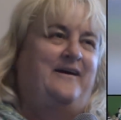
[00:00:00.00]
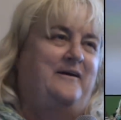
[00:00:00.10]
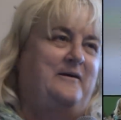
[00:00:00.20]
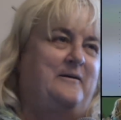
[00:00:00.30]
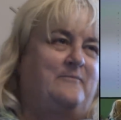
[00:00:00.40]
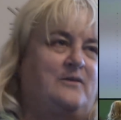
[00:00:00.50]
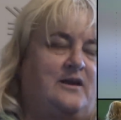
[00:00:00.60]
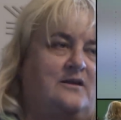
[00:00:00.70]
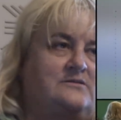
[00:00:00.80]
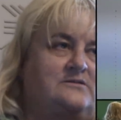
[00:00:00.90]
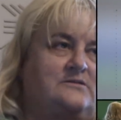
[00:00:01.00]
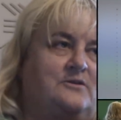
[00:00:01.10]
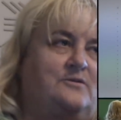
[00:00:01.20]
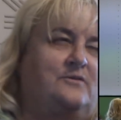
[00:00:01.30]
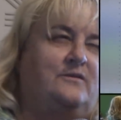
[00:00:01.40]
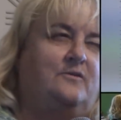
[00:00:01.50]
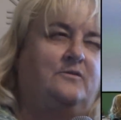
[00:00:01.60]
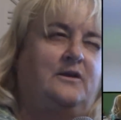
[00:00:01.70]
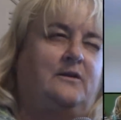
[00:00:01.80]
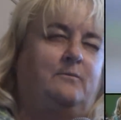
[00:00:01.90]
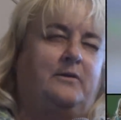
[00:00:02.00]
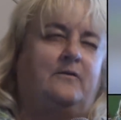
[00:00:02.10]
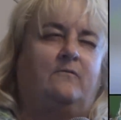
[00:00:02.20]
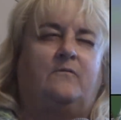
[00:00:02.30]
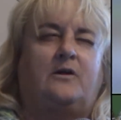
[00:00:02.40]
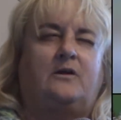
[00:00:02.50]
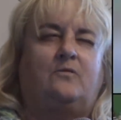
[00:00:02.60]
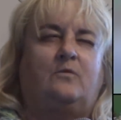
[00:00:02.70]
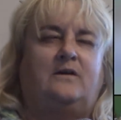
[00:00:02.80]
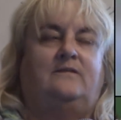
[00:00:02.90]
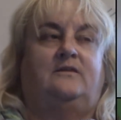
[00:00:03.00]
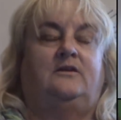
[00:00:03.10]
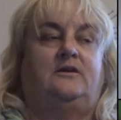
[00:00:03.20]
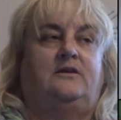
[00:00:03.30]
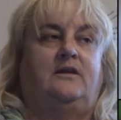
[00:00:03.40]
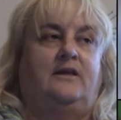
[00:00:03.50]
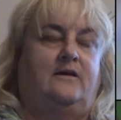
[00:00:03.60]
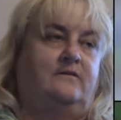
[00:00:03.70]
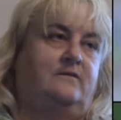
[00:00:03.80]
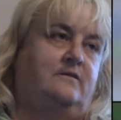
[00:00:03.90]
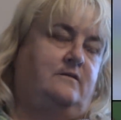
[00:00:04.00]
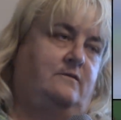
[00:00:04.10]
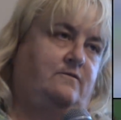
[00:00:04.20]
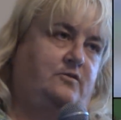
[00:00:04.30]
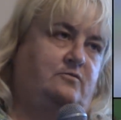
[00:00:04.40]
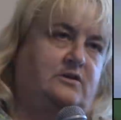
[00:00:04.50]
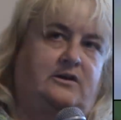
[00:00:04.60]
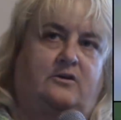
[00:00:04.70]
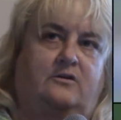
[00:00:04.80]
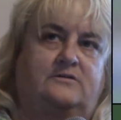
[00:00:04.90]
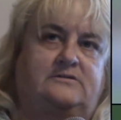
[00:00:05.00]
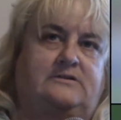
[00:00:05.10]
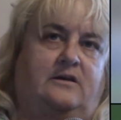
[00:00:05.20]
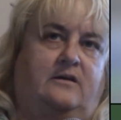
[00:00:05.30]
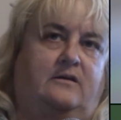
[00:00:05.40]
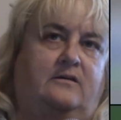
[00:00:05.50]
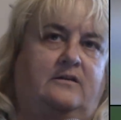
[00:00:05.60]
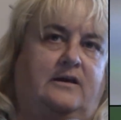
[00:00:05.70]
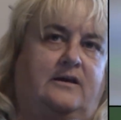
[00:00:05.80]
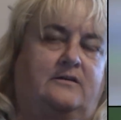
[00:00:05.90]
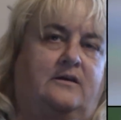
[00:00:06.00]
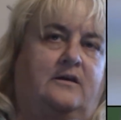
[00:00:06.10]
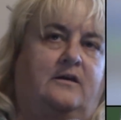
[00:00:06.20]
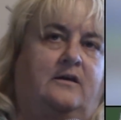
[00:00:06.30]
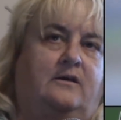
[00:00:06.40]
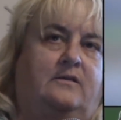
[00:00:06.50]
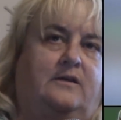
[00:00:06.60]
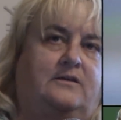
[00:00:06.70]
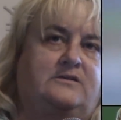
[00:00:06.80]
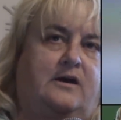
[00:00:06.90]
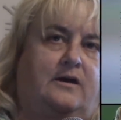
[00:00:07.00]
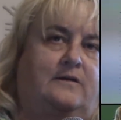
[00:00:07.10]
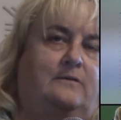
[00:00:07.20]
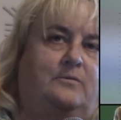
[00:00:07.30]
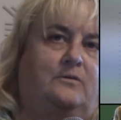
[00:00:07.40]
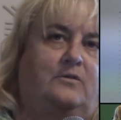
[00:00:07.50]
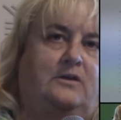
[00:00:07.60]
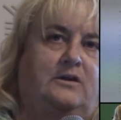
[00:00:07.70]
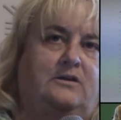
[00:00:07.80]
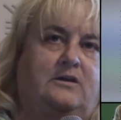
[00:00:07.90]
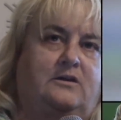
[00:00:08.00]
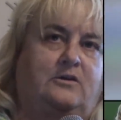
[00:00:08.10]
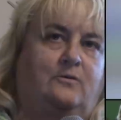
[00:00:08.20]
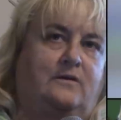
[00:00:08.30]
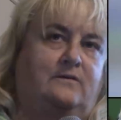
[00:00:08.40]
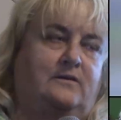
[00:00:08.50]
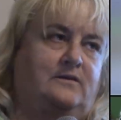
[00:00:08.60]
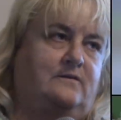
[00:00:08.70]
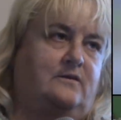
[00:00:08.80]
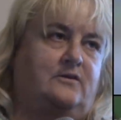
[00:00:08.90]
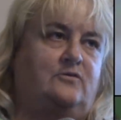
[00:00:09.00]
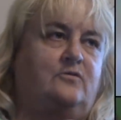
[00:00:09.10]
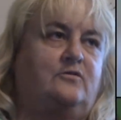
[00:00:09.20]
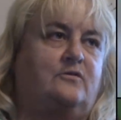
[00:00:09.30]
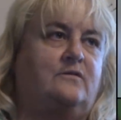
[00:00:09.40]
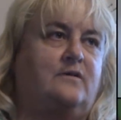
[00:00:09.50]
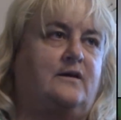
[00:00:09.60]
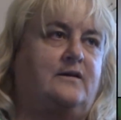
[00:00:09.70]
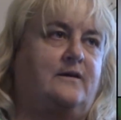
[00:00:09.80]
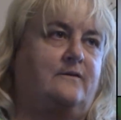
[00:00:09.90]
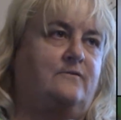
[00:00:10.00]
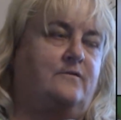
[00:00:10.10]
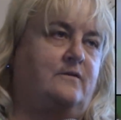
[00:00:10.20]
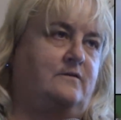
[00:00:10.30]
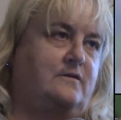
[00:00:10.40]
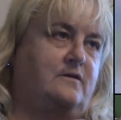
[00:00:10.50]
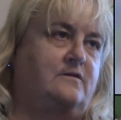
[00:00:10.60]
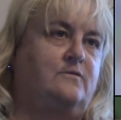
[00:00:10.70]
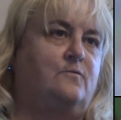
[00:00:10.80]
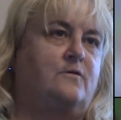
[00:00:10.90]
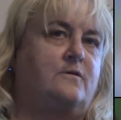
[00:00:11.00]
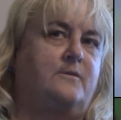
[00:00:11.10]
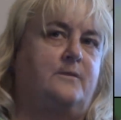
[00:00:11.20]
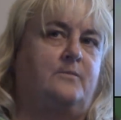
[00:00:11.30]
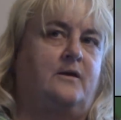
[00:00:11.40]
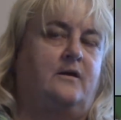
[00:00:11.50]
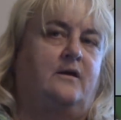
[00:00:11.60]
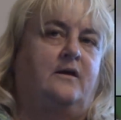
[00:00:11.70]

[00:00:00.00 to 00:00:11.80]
um, and so it's only been very recently in the last few years uh, that the ties between India and the US, at least on the nuclear side, have started to warm up.